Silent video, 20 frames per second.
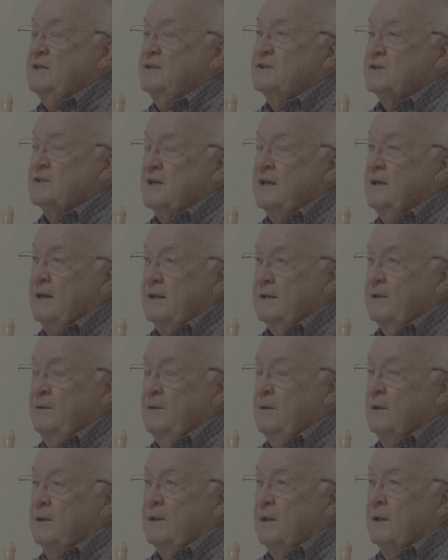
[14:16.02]

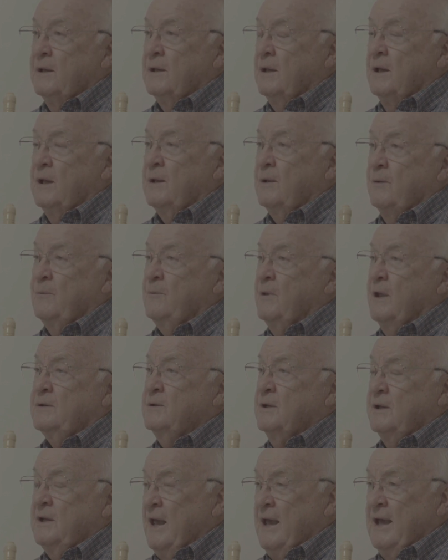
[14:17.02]
said
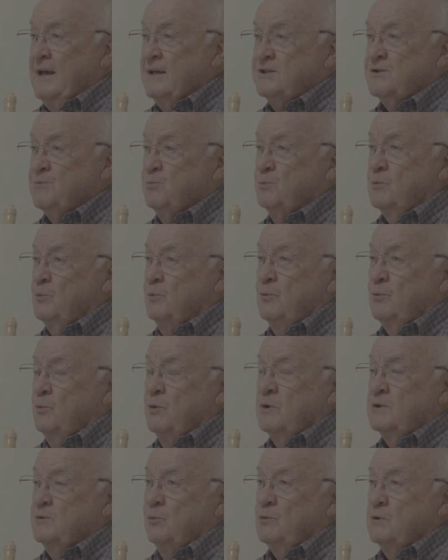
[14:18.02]
that gas
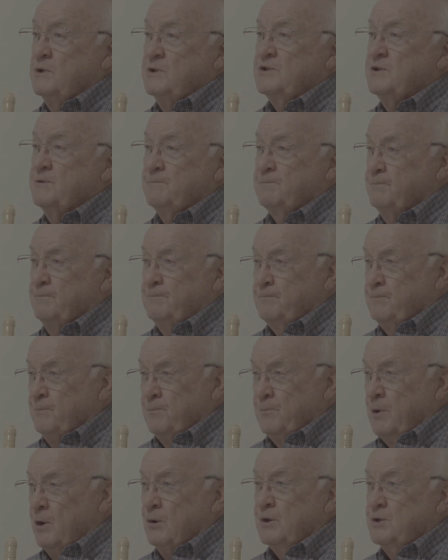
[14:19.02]
was
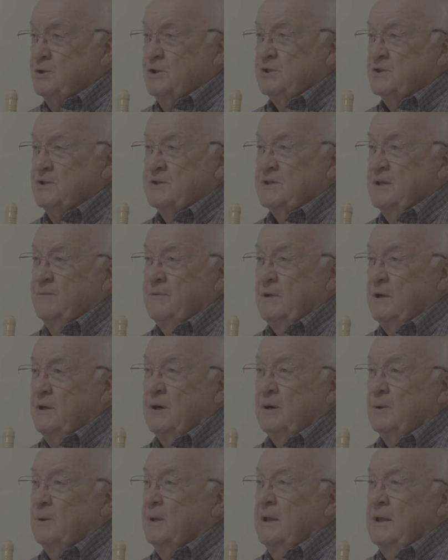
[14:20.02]
purchased in
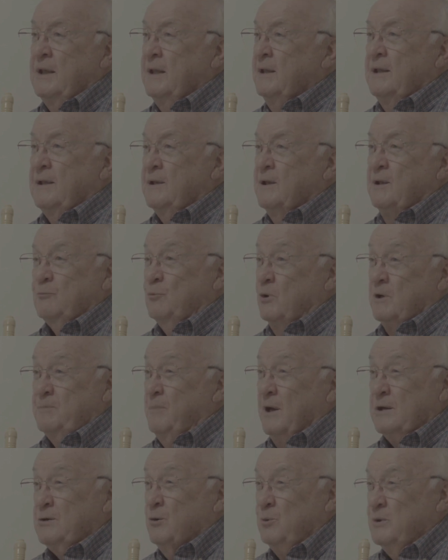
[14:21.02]
there wasn't
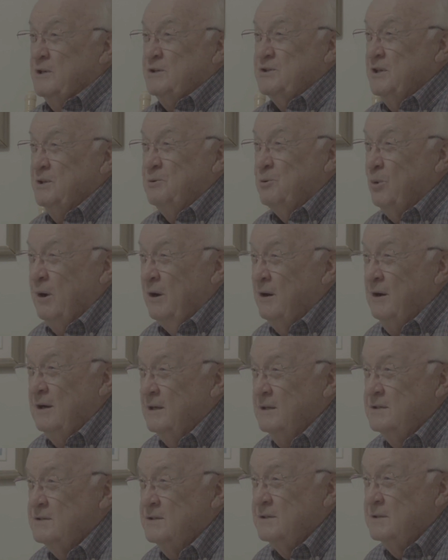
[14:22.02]
by Quincy
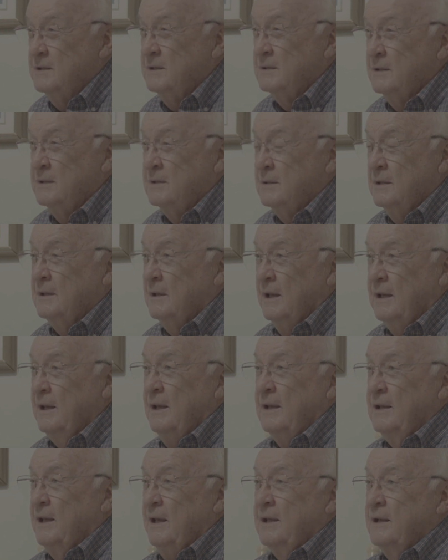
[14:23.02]
Cross,
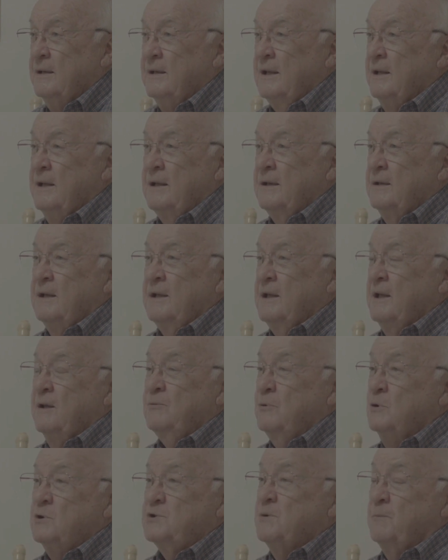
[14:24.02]
and
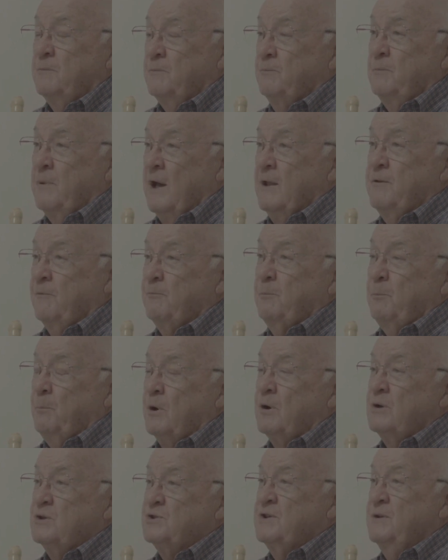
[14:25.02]
it was by the
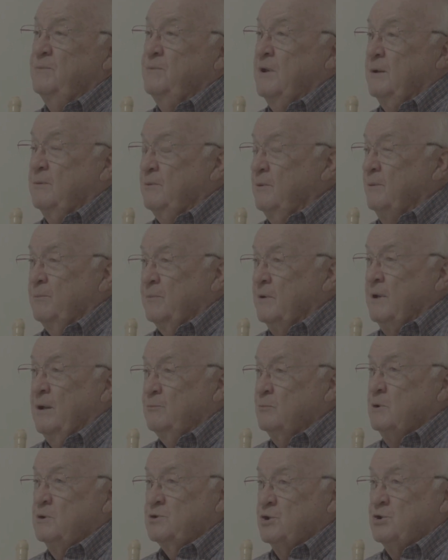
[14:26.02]
person
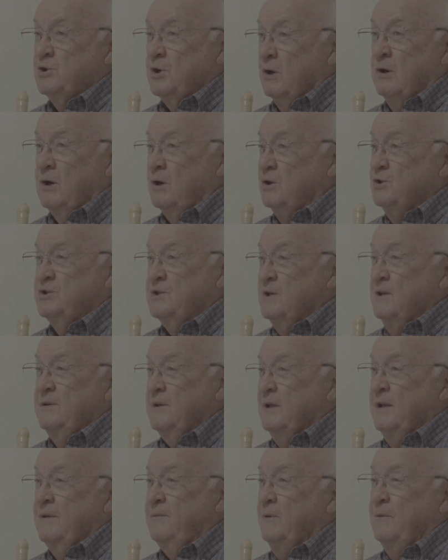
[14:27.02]
that was charged
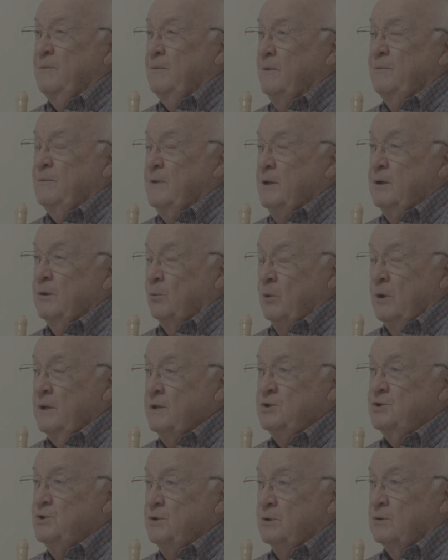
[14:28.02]
in the
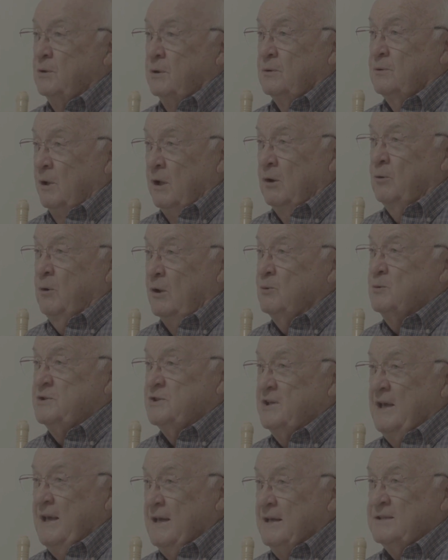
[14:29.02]
original, Lolo
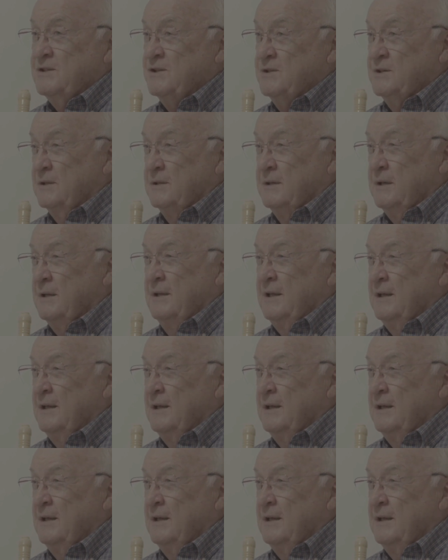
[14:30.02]
Saxton.